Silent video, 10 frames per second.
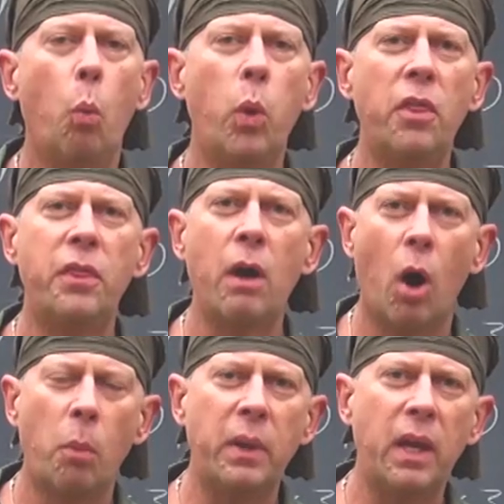With the
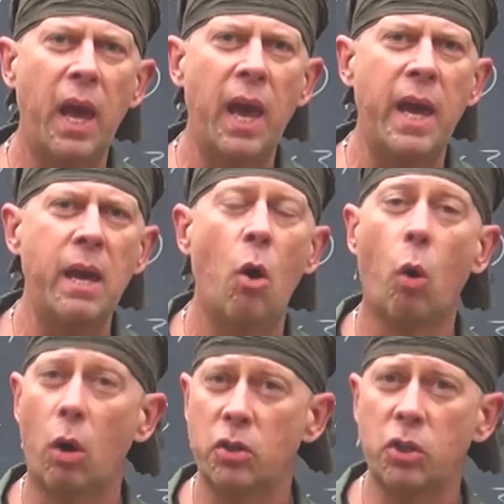RPK,
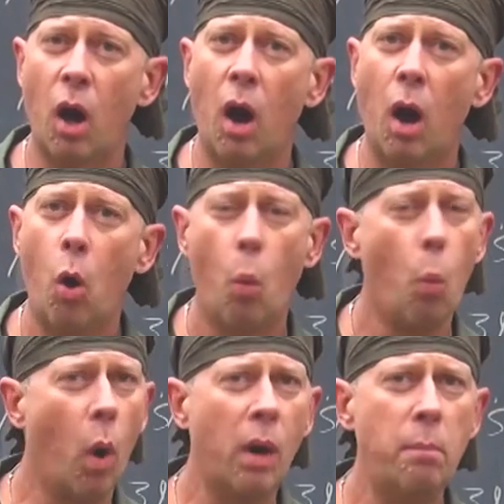or a SAW,
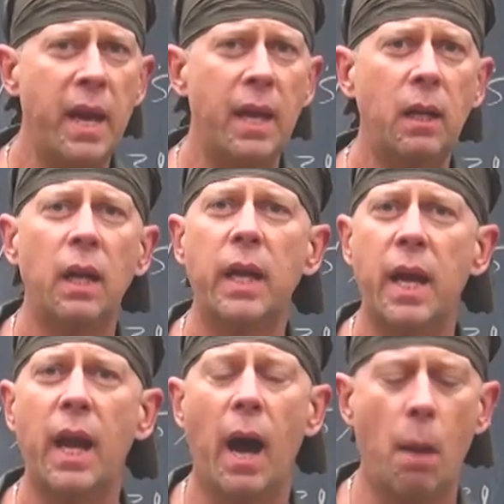one man
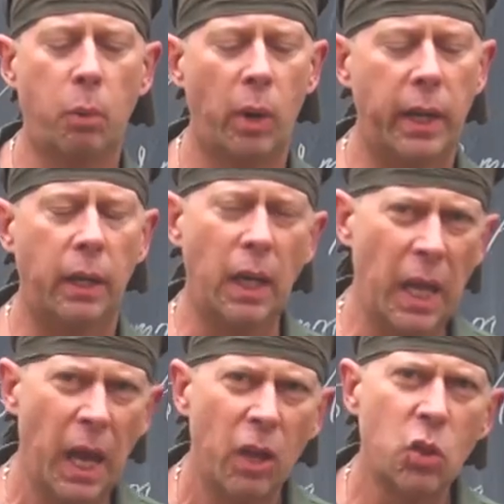can operate it.
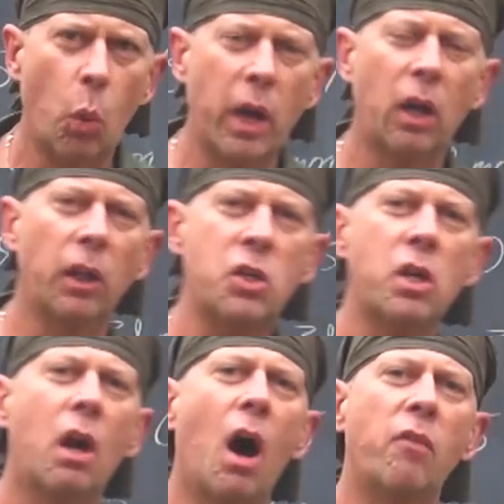So what
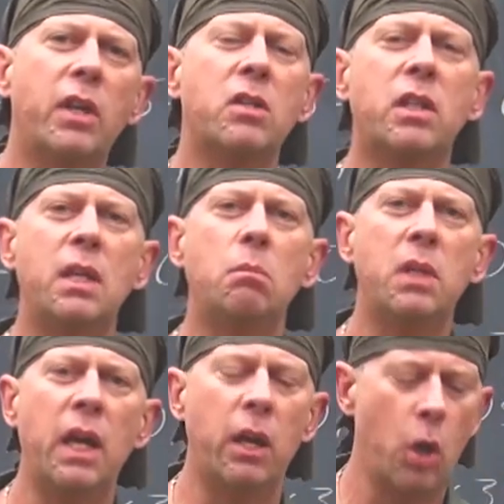Kalashnikov and his team
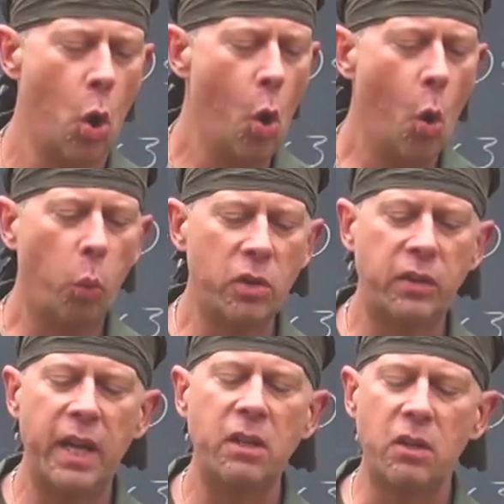did
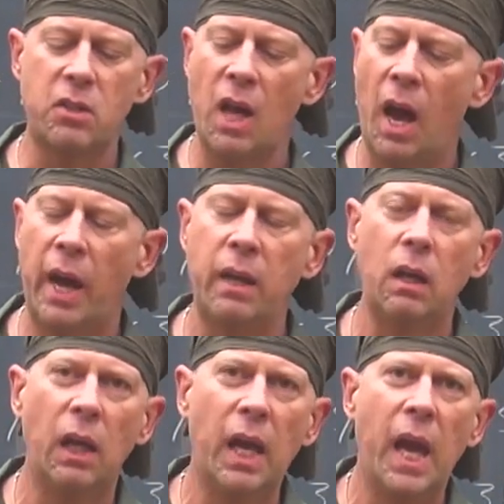was they designed